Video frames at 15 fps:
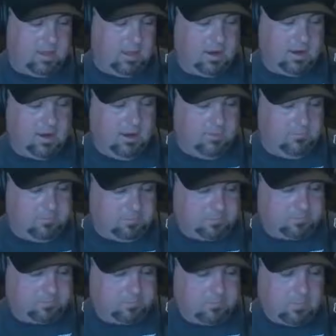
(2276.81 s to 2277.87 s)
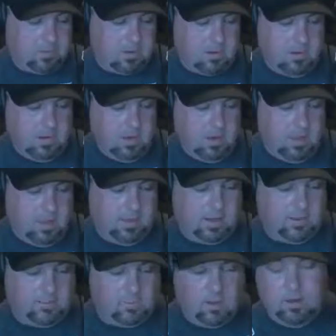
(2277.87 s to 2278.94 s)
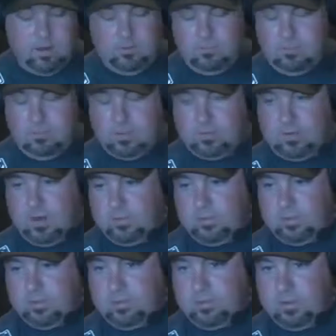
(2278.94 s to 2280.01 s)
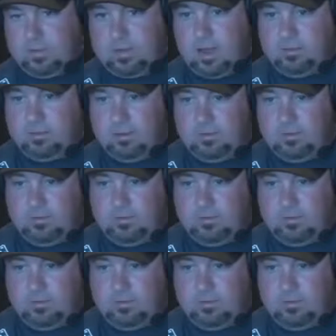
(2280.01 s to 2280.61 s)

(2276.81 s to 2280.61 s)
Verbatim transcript: that uh, I think his run messing out with the, the top of the